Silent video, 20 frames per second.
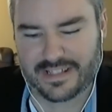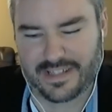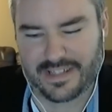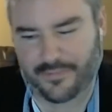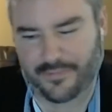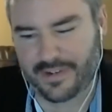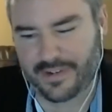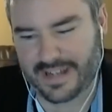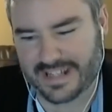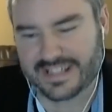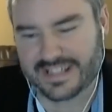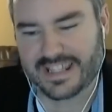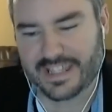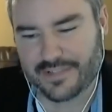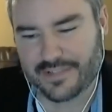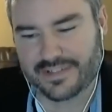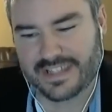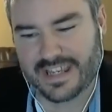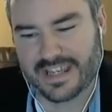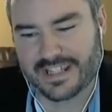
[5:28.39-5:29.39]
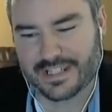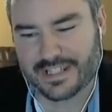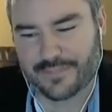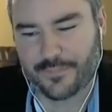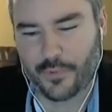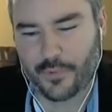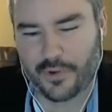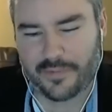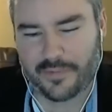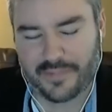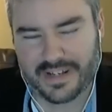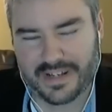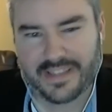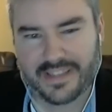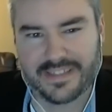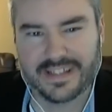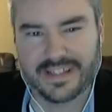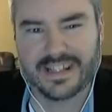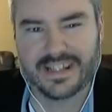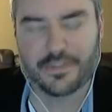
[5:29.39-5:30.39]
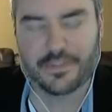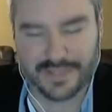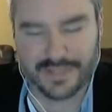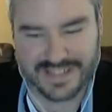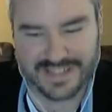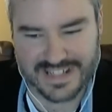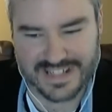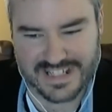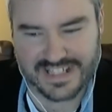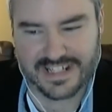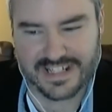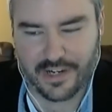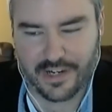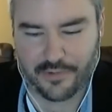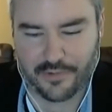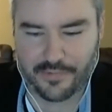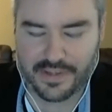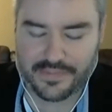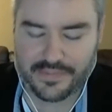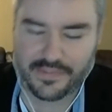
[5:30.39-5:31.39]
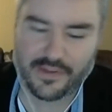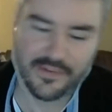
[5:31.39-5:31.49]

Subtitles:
different, I'd say, use cases for it, but nothing that's really stuck with,